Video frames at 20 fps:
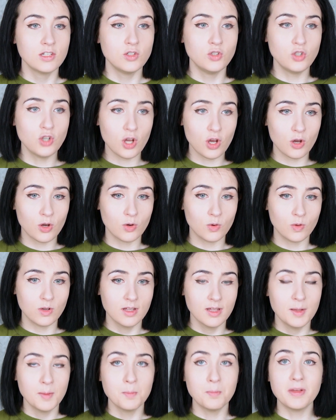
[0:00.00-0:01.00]
No,
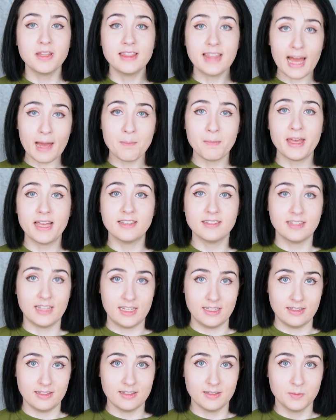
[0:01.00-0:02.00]
but that makes
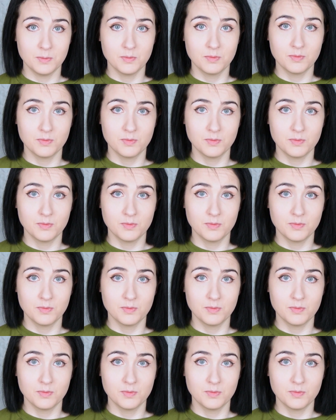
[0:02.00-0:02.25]
sense.